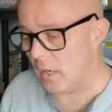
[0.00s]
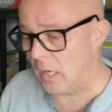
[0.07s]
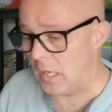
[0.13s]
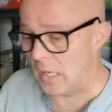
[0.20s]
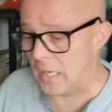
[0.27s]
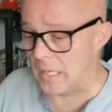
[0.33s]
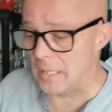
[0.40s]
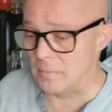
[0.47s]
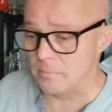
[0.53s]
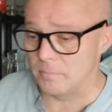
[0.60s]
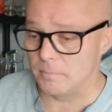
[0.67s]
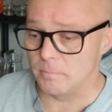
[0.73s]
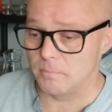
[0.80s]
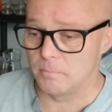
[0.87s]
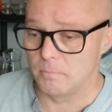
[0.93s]
I
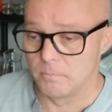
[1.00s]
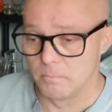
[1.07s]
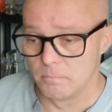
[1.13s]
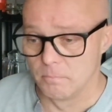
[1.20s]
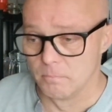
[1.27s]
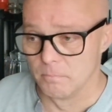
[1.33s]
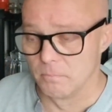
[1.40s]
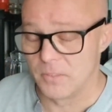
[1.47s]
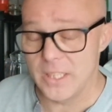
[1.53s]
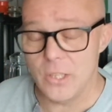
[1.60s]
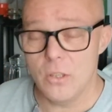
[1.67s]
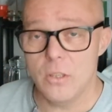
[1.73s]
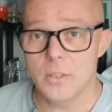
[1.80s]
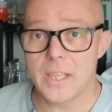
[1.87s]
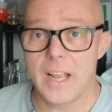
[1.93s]
am.
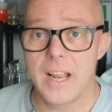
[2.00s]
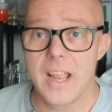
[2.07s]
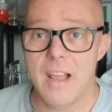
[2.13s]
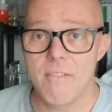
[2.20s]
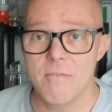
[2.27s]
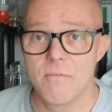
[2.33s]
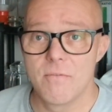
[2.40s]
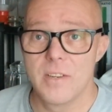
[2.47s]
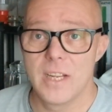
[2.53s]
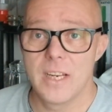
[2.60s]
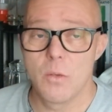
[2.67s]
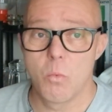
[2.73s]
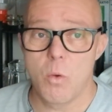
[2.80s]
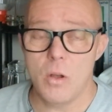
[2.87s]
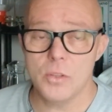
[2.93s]
Videos, I haven't
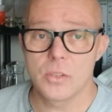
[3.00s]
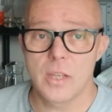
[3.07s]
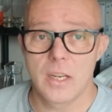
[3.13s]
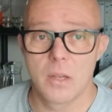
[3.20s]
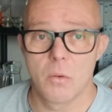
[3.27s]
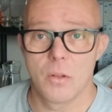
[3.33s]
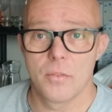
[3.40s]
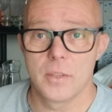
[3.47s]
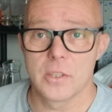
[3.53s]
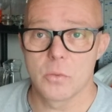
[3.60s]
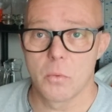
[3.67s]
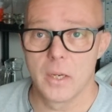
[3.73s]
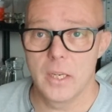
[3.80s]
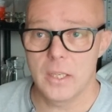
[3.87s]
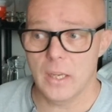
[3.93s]
really watched anyone
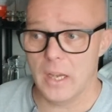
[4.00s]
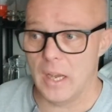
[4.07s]
this week.